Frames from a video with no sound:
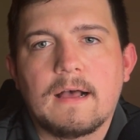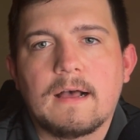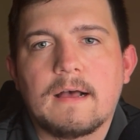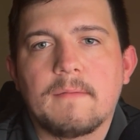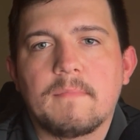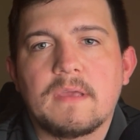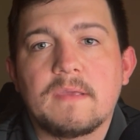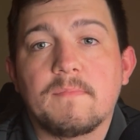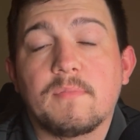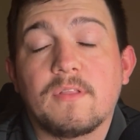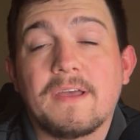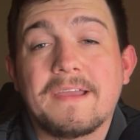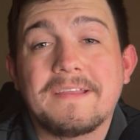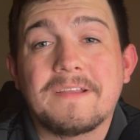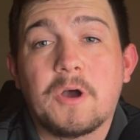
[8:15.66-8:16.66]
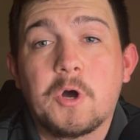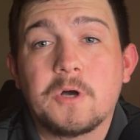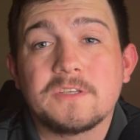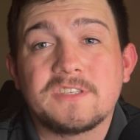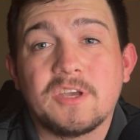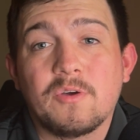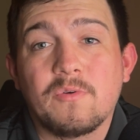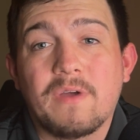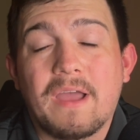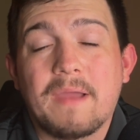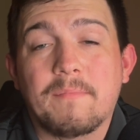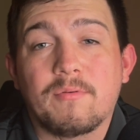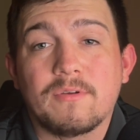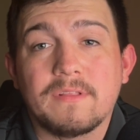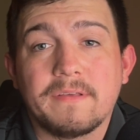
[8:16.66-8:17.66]
He played also
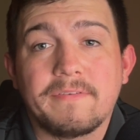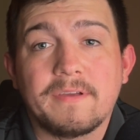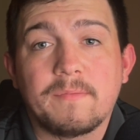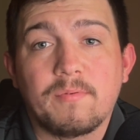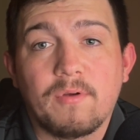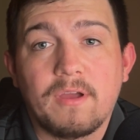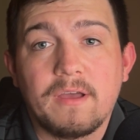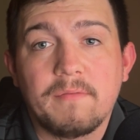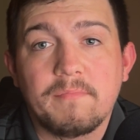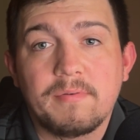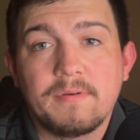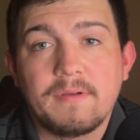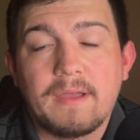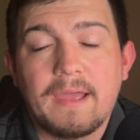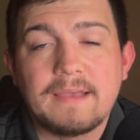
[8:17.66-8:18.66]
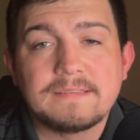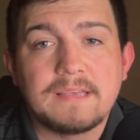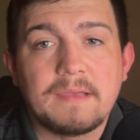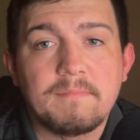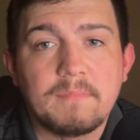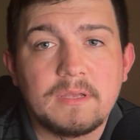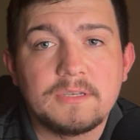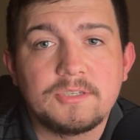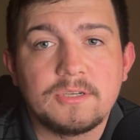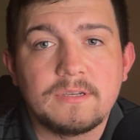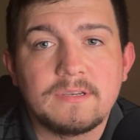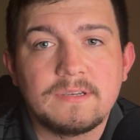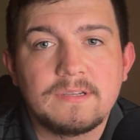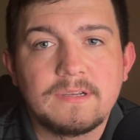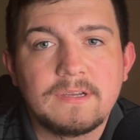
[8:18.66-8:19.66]
at Prolific Prep, as I
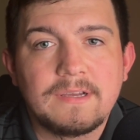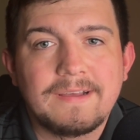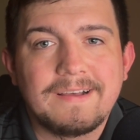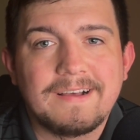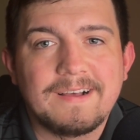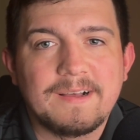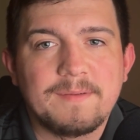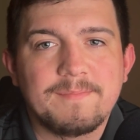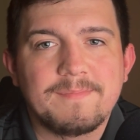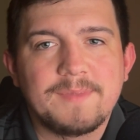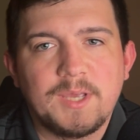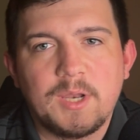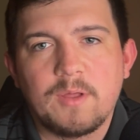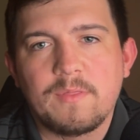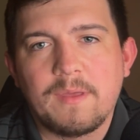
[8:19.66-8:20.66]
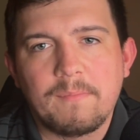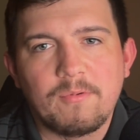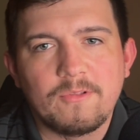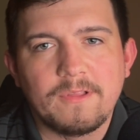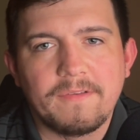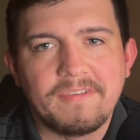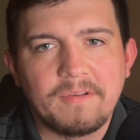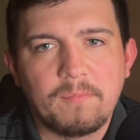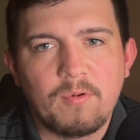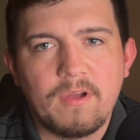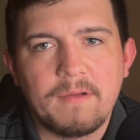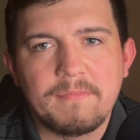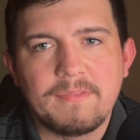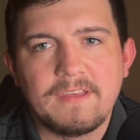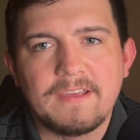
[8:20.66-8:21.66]
mentioned, that Prolific
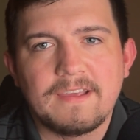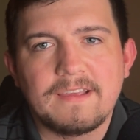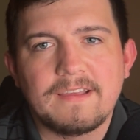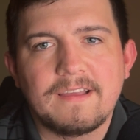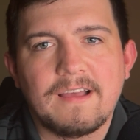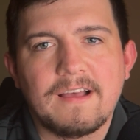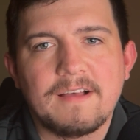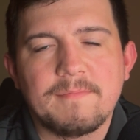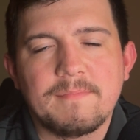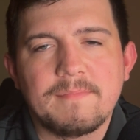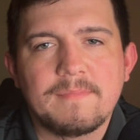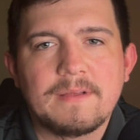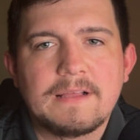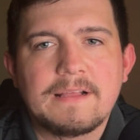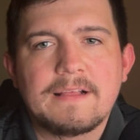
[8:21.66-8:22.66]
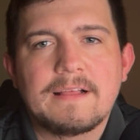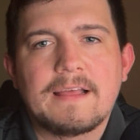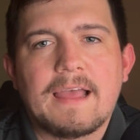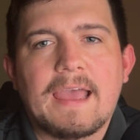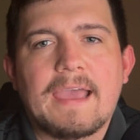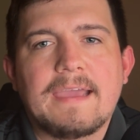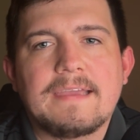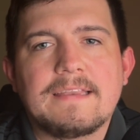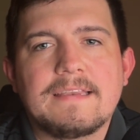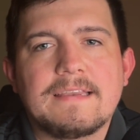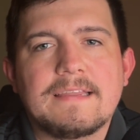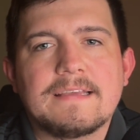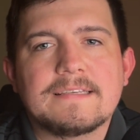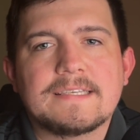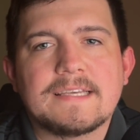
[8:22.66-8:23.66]
Prep thing.
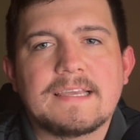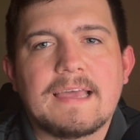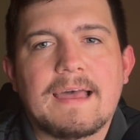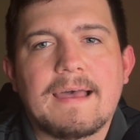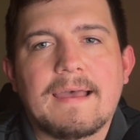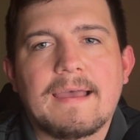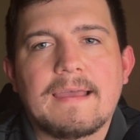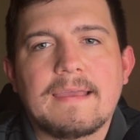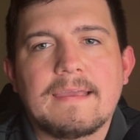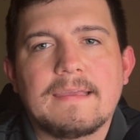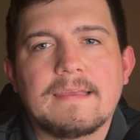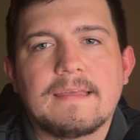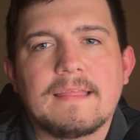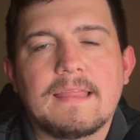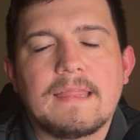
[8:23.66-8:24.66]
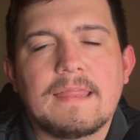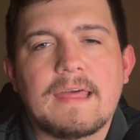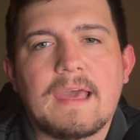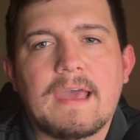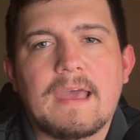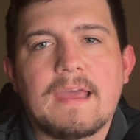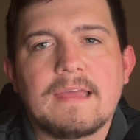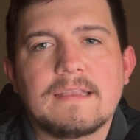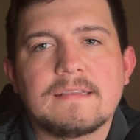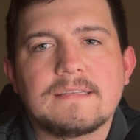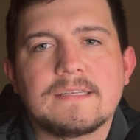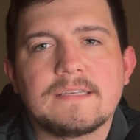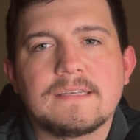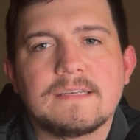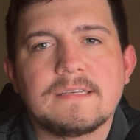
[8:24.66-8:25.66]
Aiden is a guy that
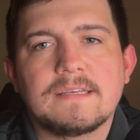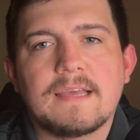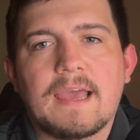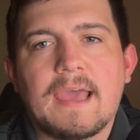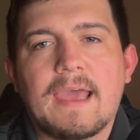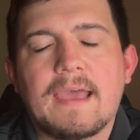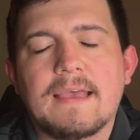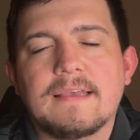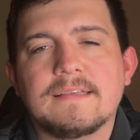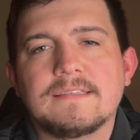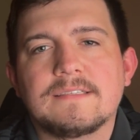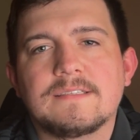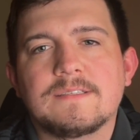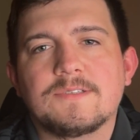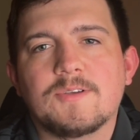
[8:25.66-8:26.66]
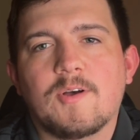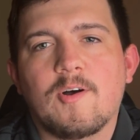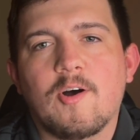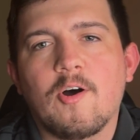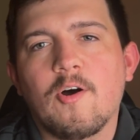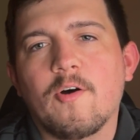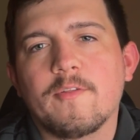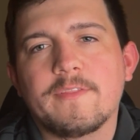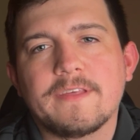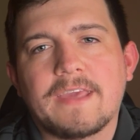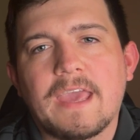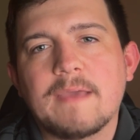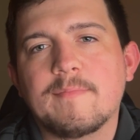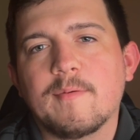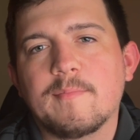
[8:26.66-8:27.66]
has all the
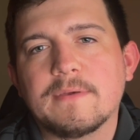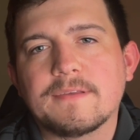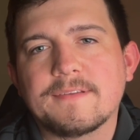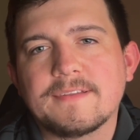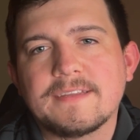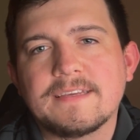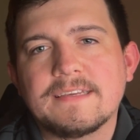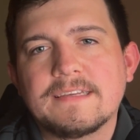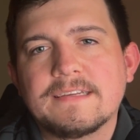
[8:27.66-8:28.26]
capability